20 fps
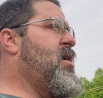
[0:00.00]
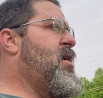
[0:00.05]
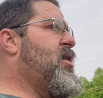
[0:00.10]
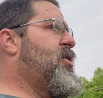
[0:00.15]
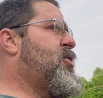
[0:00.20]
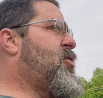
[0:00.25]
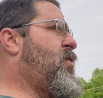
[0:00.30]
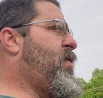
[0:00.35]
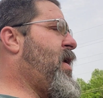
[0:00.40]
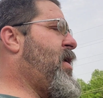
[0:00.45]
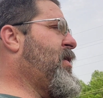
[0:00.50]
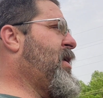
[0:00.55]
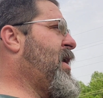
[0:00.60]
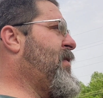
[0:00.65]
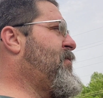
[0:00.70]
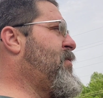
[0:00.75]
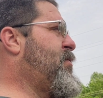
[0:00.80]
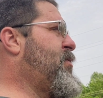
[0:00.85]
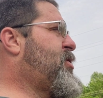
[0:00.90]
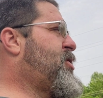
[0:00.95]
So that'll
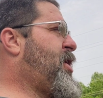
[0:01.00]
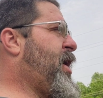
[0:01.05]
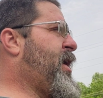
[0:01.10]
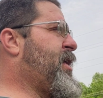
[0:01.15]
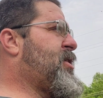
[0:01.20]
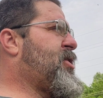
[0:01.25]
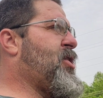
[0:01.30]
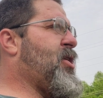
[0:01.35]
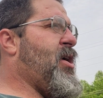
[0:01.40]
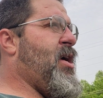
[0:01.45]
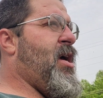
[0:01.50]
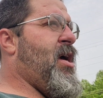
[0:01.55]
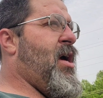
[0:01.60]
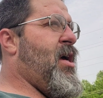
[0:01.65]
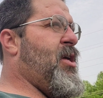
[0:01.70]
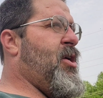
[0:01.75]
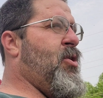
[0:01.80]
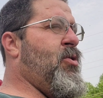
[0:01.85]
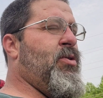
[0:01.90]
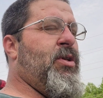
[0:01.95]
give them a chance to
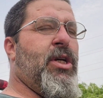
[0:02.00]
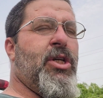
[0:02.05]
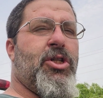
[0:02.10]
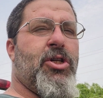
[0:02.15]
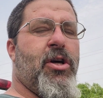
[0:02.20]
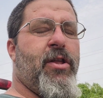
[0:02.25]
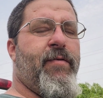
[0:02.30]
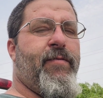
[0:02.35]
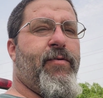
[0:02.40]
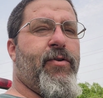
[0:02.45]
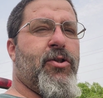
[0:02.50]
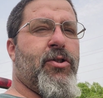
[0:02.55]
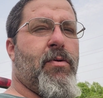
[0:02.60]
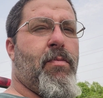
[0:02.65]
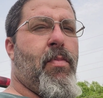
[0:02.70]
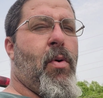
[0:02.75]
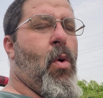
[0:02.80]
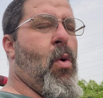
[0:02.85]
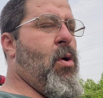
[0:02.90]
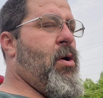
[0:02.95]
use each other for
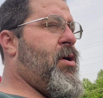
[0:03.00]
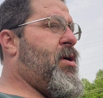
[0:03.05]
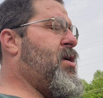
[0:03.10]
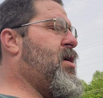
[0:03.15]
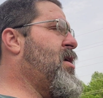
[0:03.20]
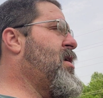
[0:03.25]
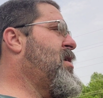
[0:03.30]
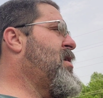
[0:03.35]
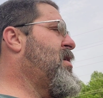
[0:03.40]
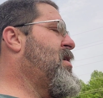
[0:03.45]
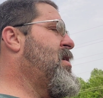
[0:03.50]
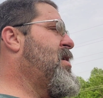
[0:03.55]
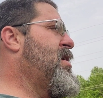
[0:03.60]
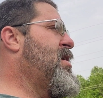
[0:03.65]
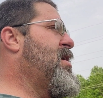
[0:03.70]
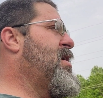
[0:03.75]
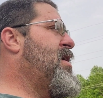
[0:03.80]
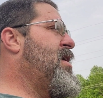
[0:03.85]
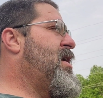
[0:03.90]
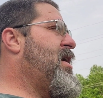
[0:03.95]
support,
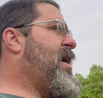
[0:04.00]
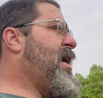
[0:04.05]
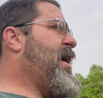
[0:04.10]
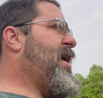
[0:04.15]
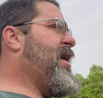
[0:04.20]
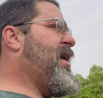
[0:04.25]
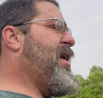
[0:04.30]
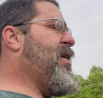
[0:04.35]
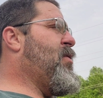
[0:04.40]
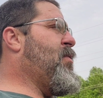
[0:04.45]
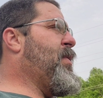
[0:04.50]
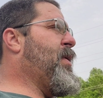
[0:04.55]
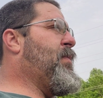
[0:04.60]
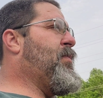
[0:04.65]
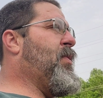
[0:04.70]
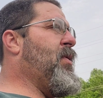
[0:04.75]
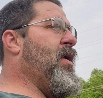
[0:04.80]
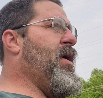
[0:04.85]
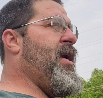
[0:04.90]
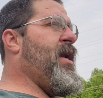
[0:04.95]
and it'll be
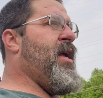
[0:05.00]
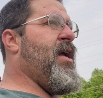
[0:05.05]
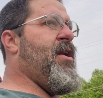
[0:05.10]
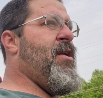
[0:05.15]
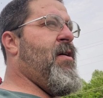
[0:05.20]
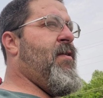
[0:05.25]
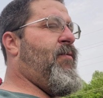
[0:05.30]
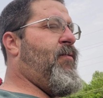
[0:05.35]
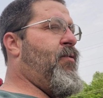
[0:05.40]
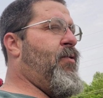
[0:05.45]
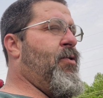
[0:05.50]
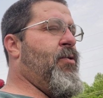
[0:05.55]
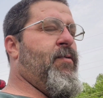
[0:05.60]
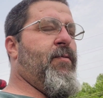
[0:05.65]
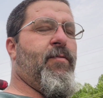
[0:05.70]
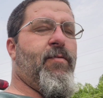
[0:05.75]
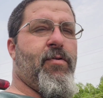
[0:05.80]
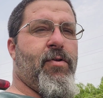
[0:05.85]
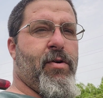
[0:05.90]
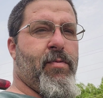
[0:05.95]
plenty enough
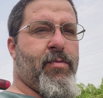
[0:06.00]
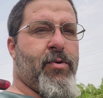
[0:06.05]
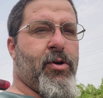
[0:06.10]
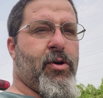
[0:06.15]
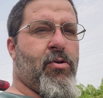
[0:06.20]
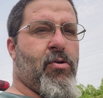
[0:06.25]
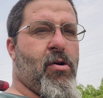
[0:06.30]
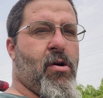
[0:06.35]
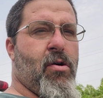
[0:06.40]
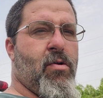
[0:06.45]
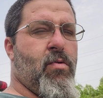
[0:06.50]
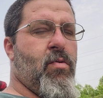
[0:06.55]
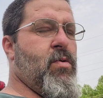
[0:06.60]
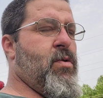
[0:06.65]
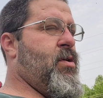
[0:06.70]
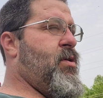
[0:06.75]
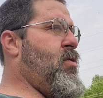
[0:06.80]
room for them to grow.